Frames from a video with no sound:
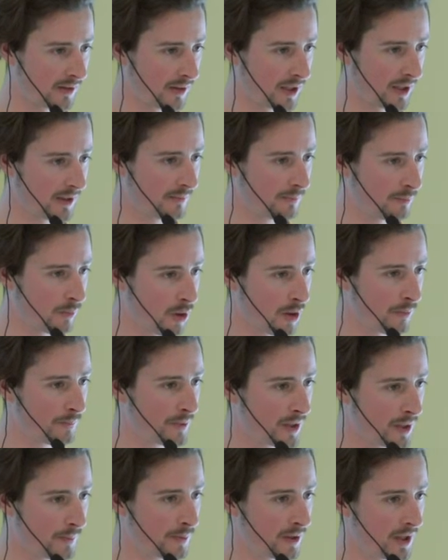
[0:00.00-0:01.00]
that more
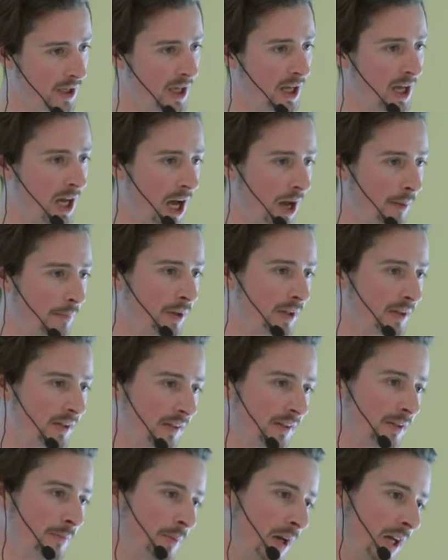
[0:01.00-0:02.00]
people are
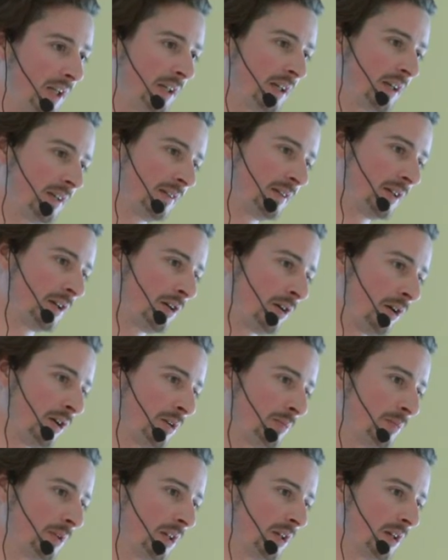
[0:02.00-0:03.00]
participating in the
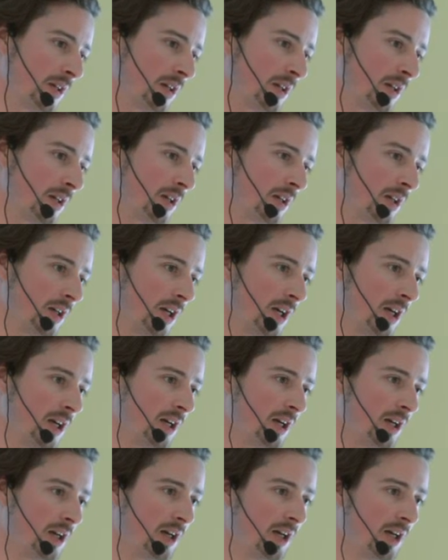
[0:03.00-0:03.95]
economy. Yeah?